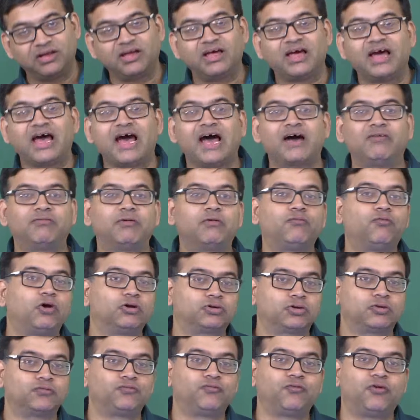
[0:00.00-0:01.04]
have a
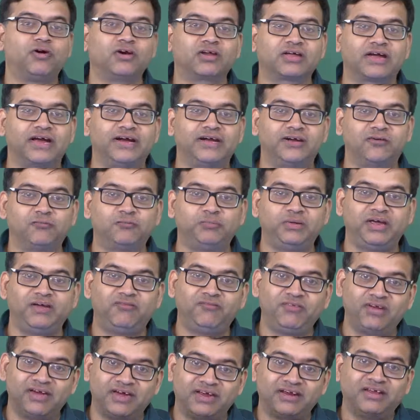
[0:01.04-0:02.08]
waterfall kind of
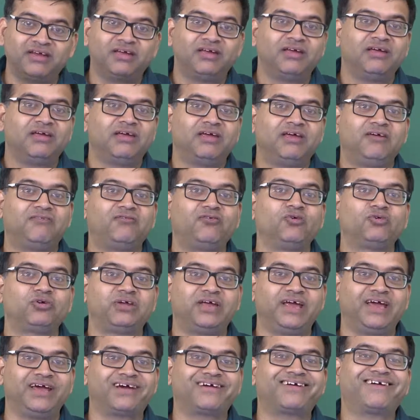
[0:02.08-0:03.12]
behavior if you
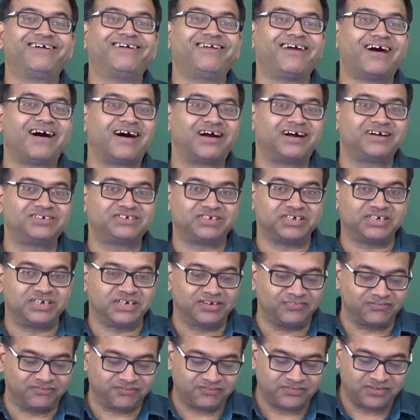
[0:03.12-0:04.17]
take large
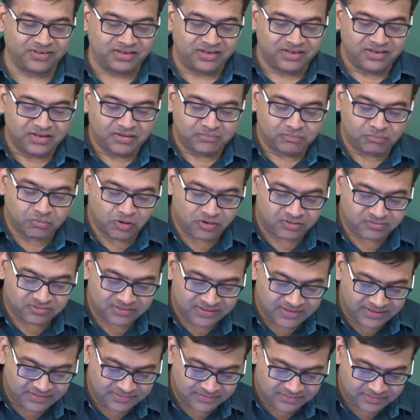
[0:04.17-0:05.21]
enough block
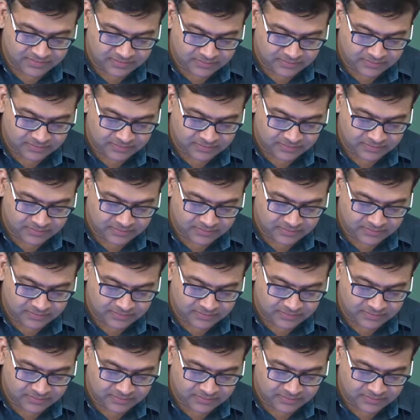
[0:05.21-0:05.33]
size.